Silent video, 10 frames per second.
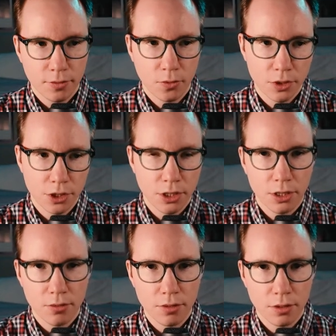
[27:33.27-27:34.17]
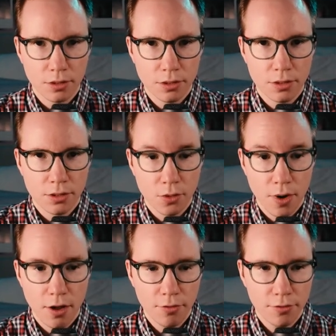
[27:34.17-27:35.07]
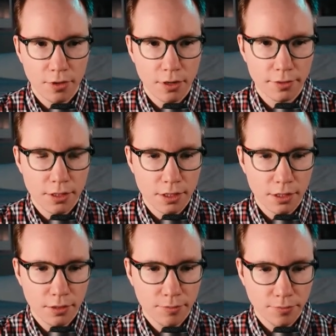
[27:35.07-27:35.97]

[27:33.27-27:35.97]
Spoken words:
which equals 12 obviously.